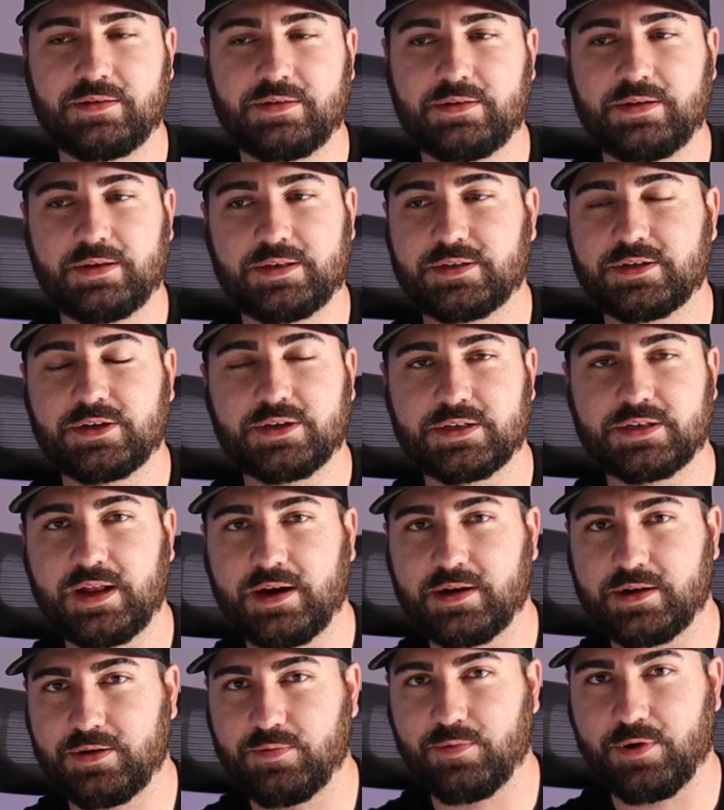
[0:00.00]
it's just
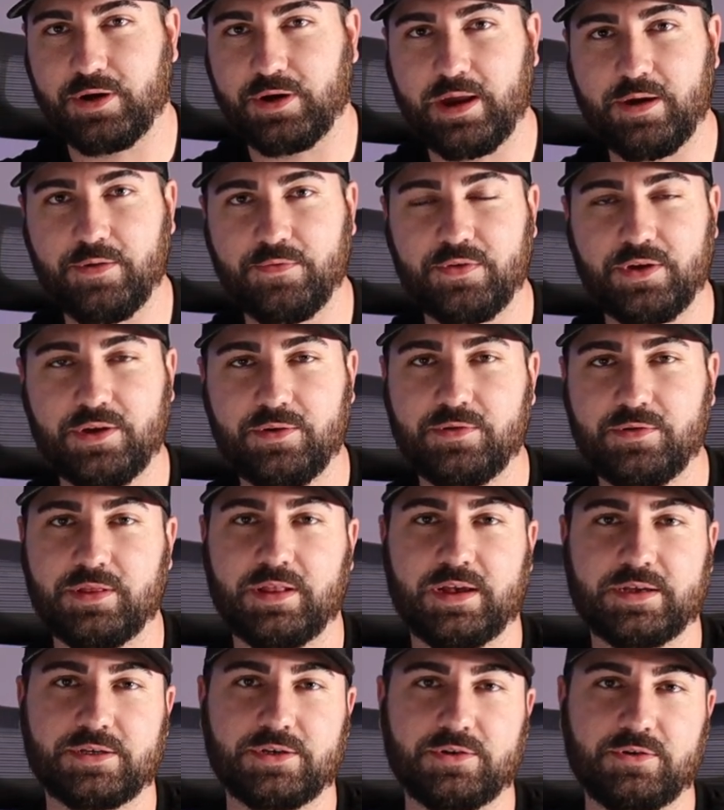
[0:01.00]
not going to work out for you
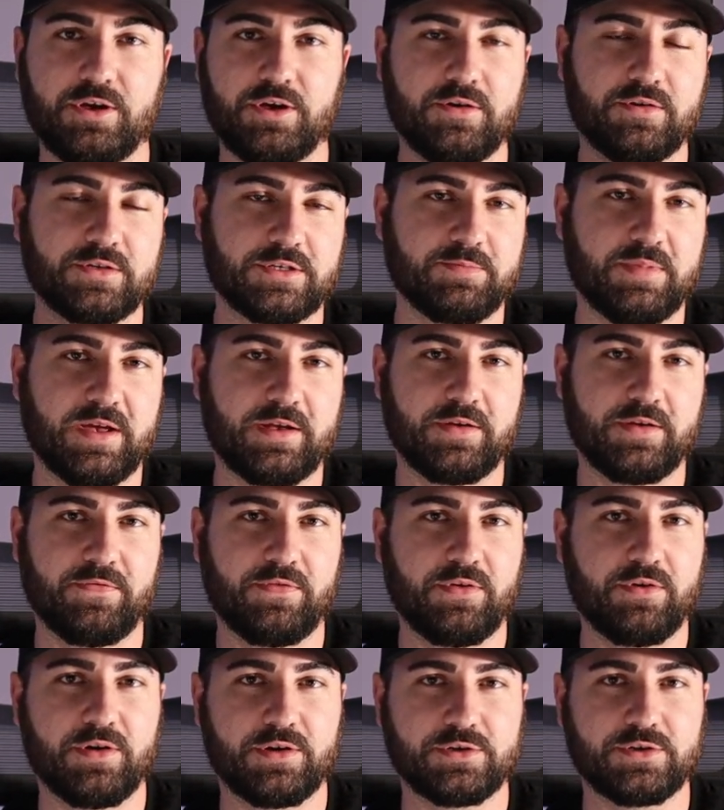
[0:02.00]
unless you go and spend a
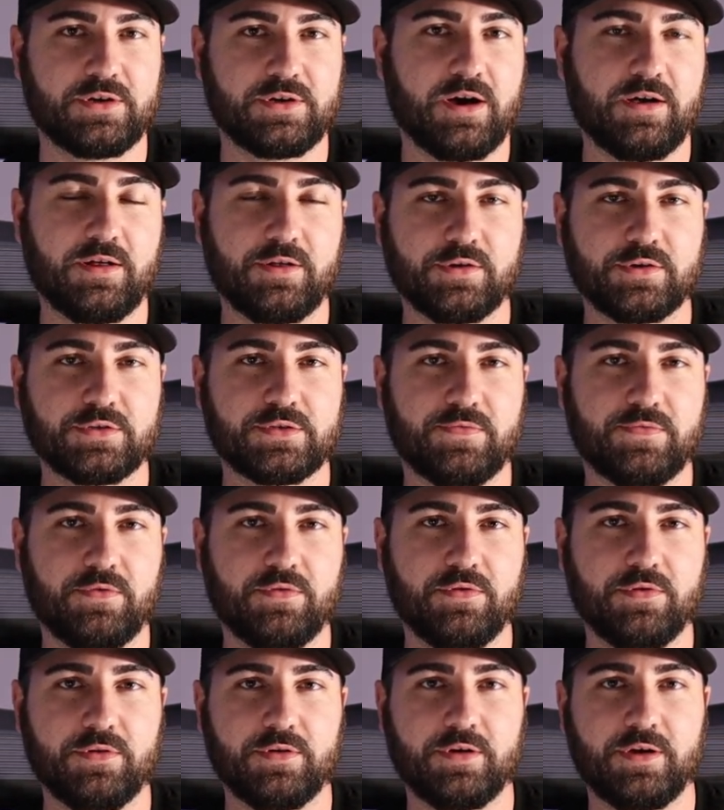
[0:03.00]
few hundred dollars
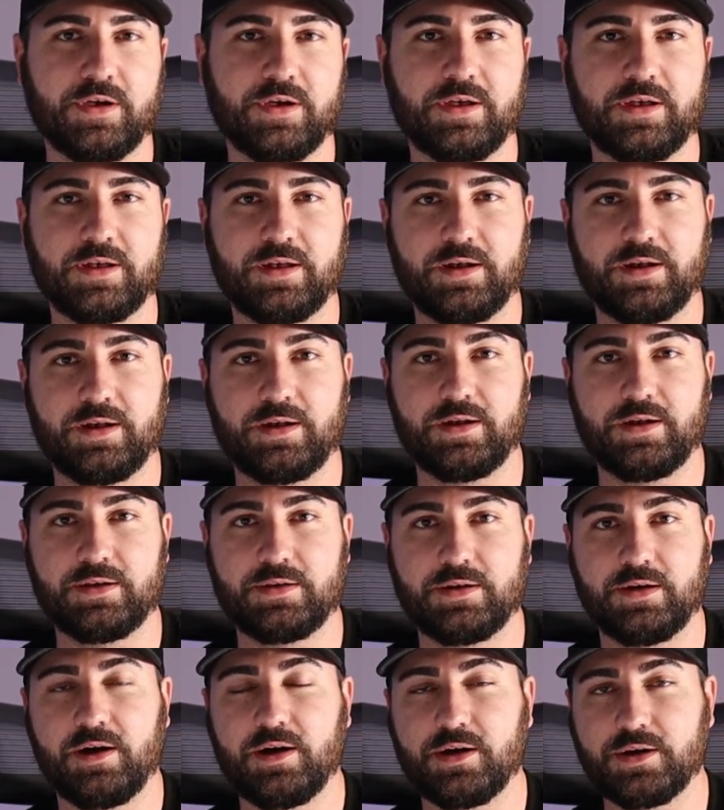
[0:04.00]
for
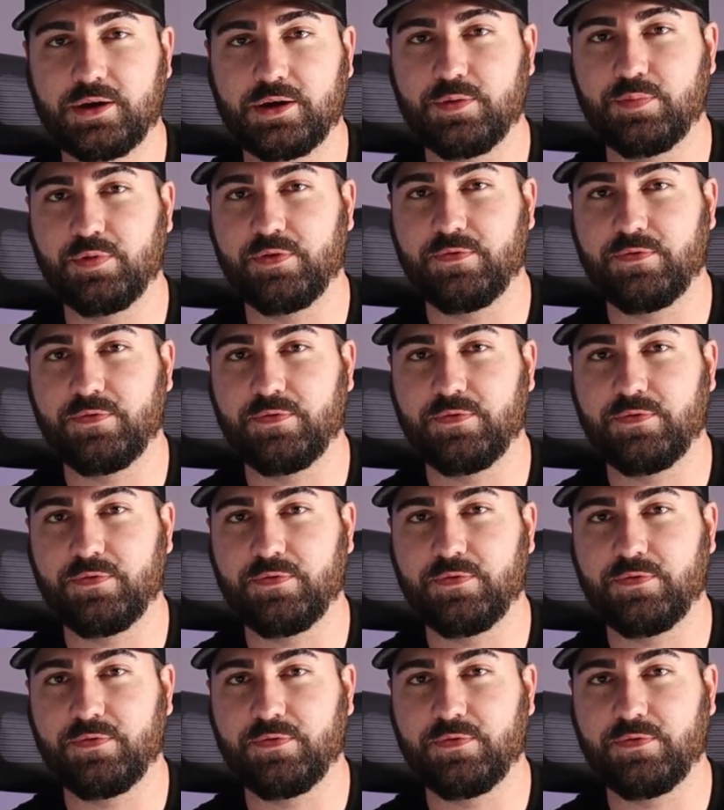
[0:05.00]
an audio